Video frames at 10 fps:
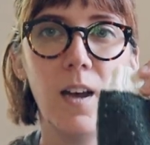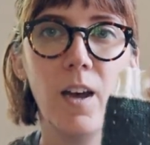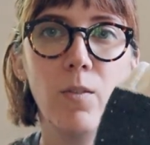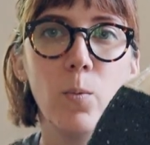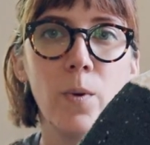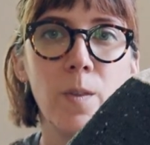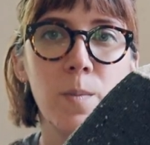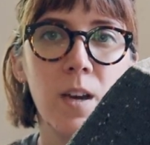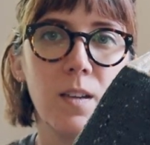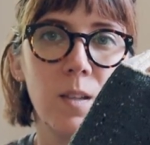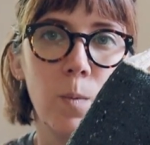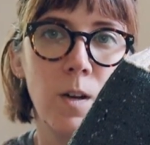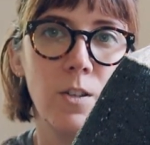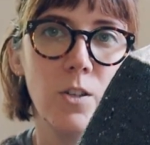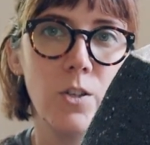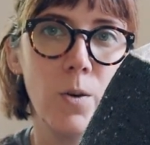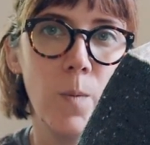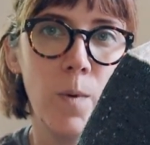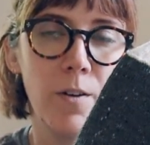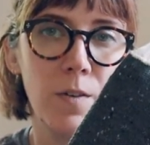I haven't worn them yet because I wanted to show
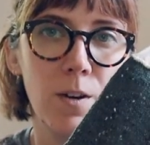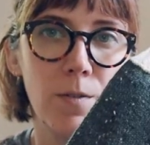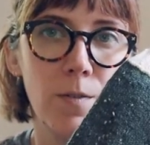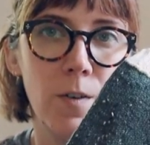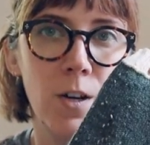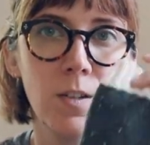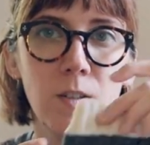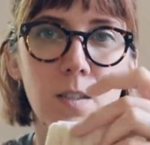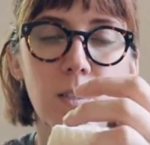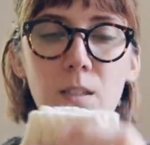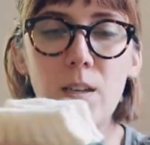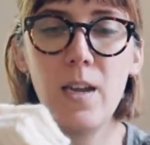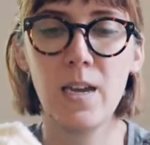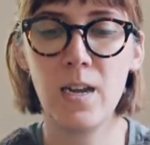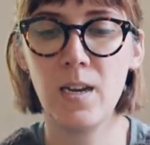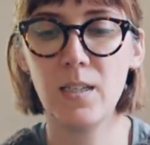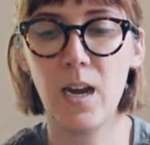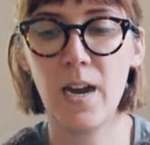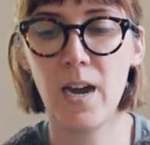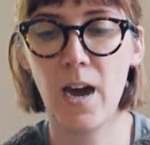them off here first, and
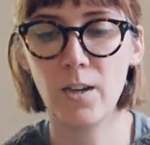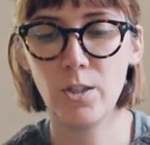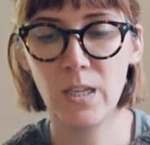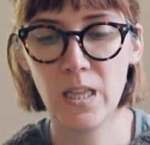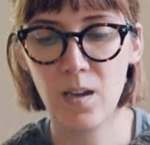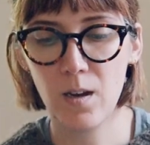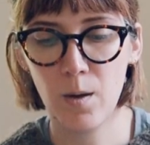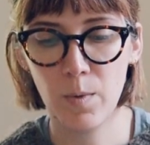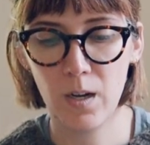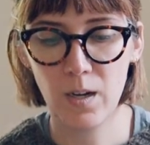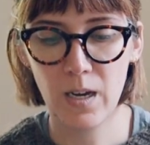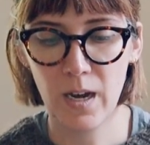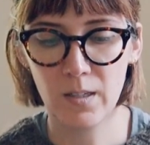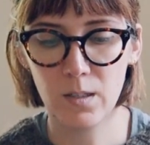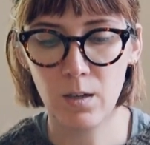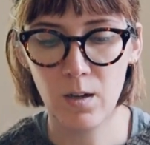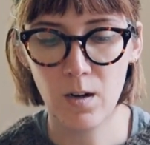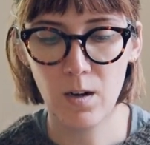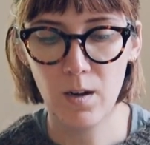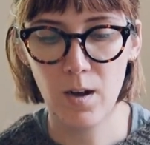I actually think I'm going to cast
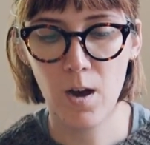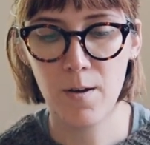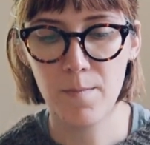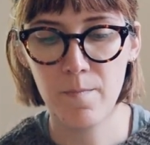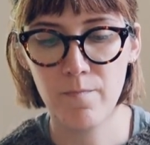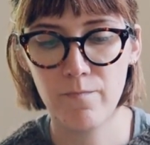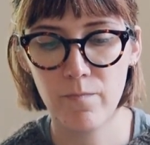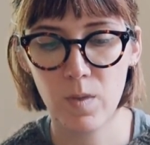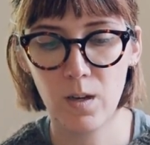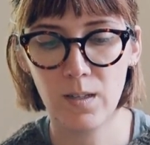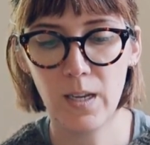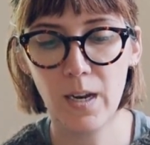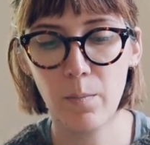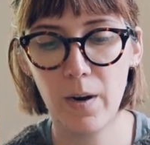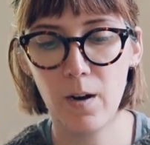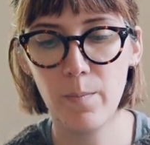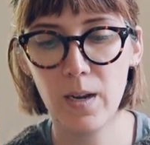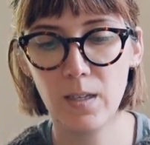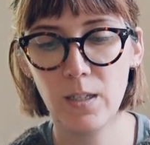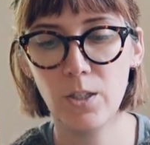on um, a second pair
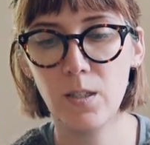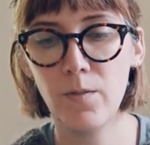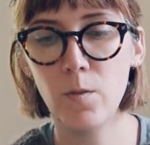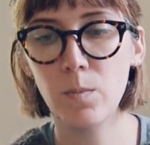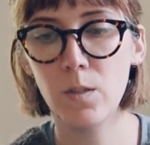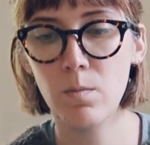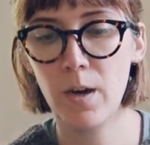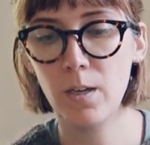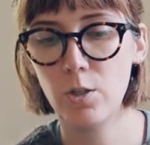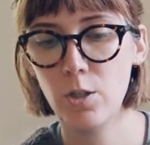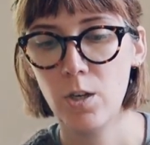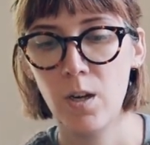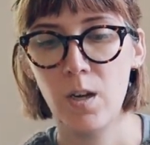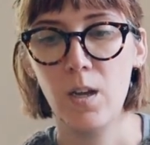because I just love them so much.